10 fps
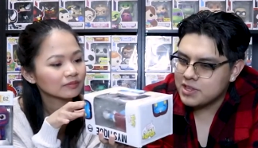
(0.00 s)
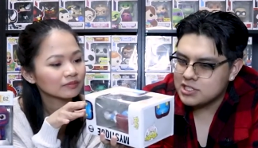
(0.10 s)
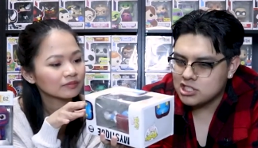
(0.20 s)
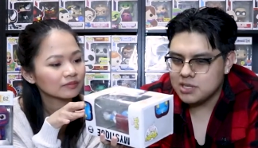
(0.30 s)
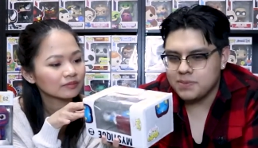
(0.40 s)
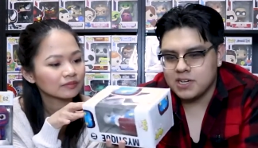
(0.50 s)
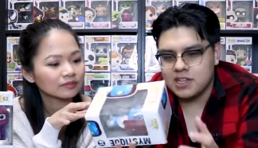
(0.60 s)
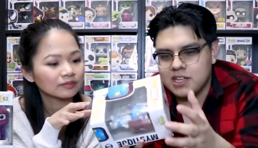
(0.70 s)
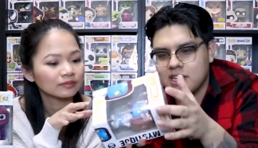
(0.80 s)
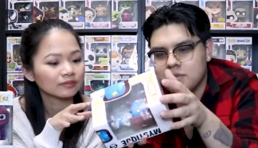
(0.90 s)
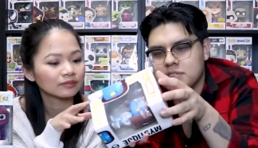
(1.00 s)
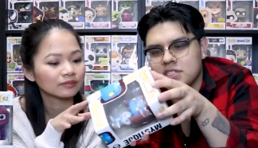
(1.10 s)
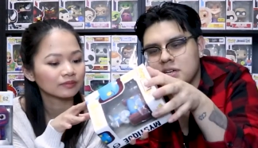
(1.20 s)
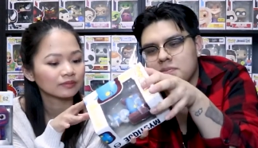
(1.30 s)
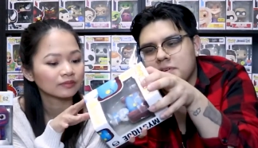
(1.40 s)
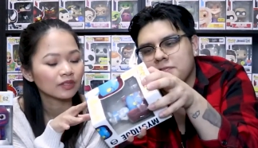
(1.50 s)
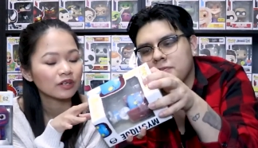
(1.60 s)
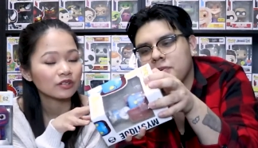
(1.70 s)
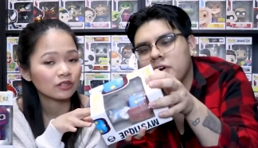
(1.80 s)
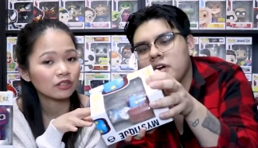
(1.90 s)
Speaker 1: with the shipping. I think mm-hmm. it was like
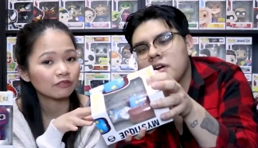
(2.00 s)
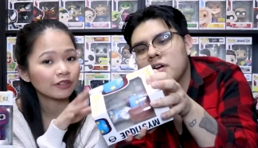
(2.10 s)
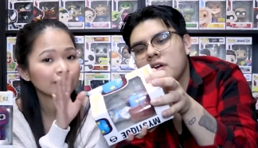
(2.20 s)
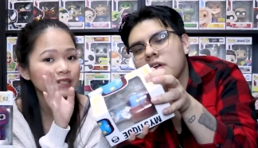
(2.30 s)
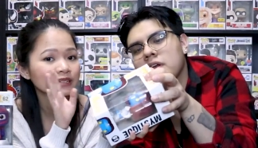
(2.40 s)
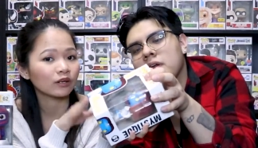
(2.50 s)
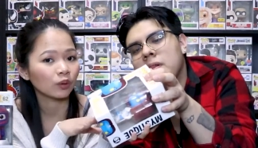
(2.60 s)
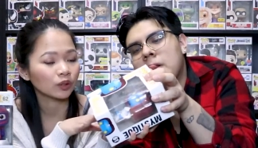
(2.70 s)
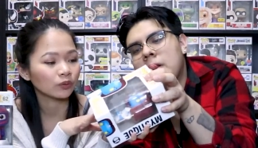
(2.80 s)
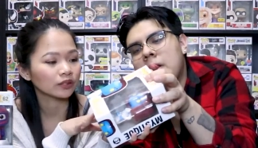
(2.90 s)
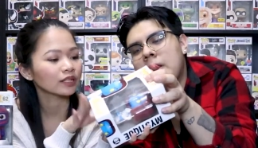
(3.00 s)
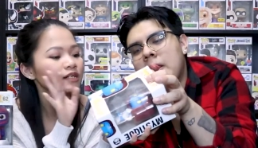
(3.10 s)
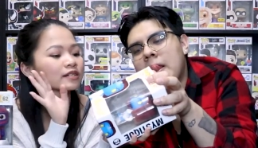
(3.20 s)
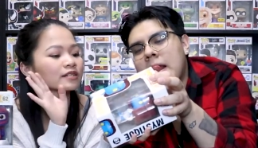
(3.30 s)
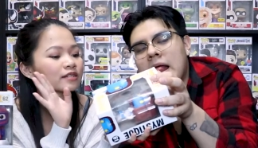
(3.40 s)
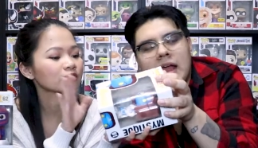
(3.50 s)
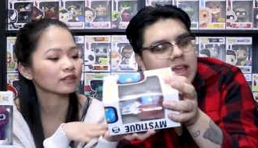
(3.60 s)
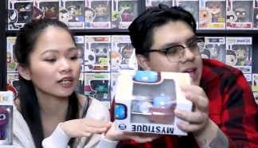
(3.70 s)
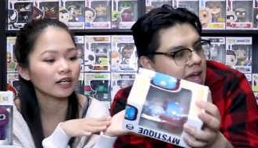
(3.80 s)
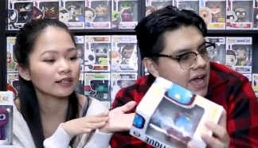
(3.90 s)
before.
Speaker 2: So far, this is the only one that's.
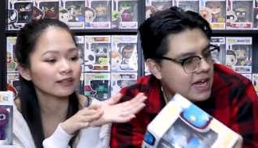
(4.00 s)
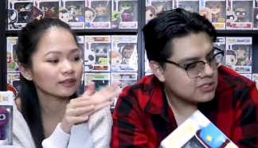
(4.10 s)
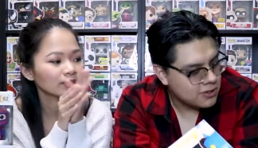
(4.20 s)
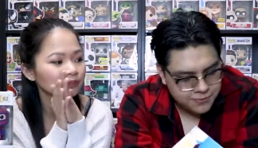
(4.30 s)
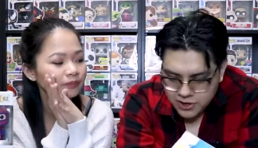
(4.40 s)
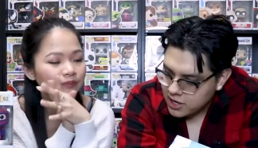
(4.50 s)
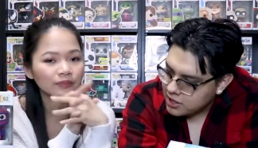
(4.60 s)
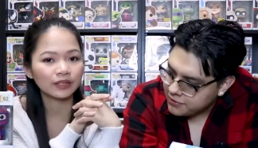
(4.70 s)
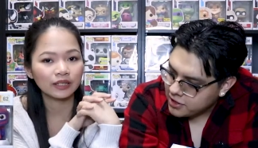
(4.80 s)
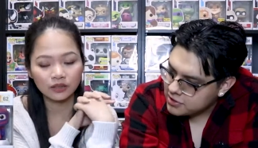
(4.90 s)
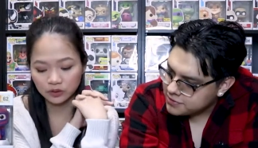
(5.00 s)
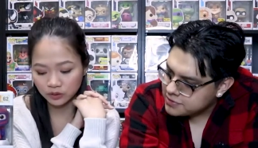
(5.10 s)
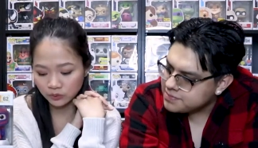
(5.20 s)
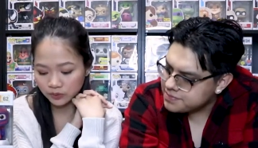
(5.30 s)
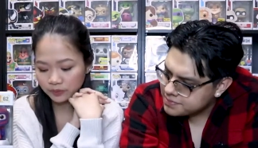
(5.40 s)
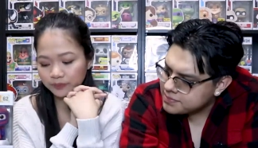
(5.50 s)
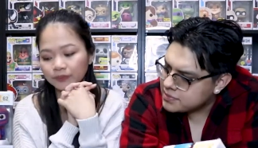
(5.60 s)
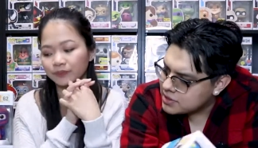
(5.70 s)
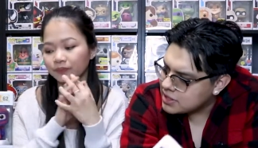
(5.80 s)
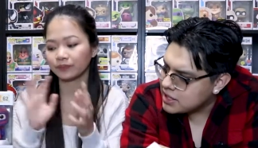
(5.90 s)
yeah,
Speaker 1: so far out of all of them,
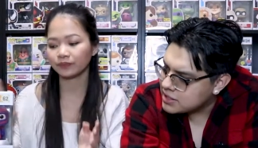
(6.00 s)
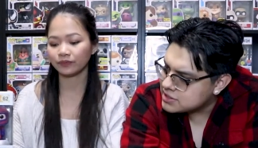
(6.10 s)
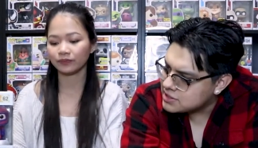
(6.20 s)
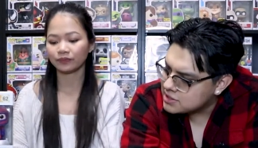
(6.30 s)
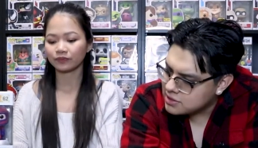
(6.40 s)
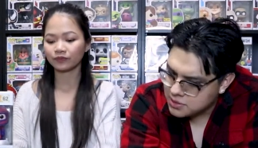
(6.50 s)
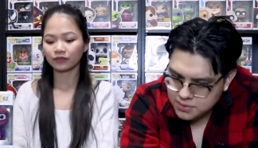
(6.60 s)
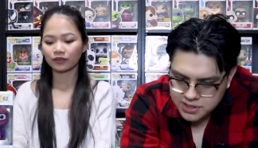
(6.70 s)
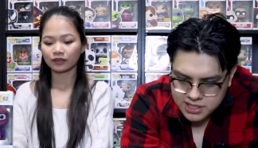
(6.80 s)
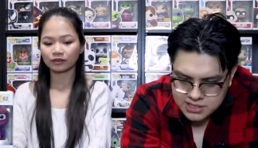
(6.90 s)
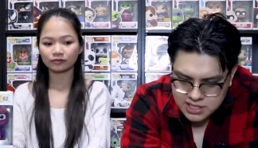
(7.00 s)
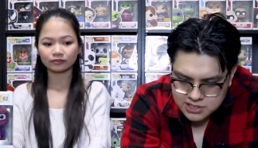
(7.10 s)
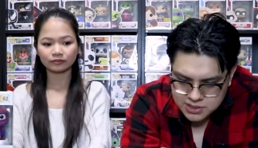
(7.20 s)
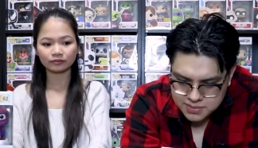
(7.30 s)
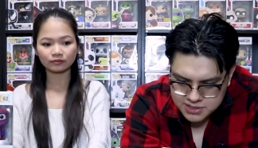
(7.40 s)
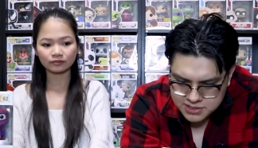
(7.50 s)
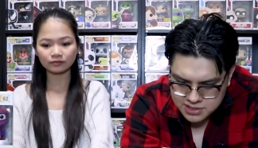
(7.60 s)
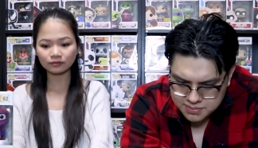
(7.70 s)
one. yeah, this is the only one that's actually messed